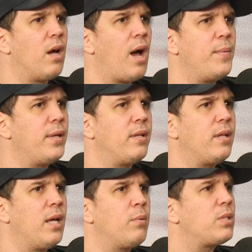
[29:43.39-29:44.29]
I mean,
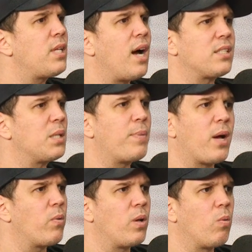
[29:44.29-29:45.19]
it was toxic
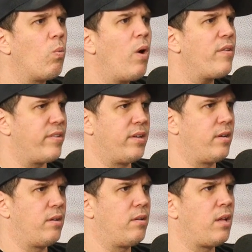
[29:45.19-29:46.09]
back when there wasn't
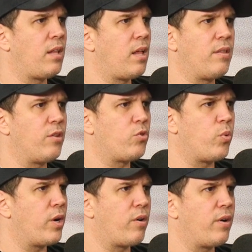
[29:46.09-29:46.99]
the
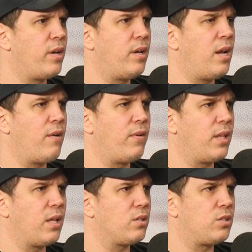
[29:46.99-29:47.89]
Twitter and
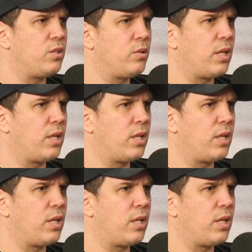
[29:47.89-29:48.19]
everything else too.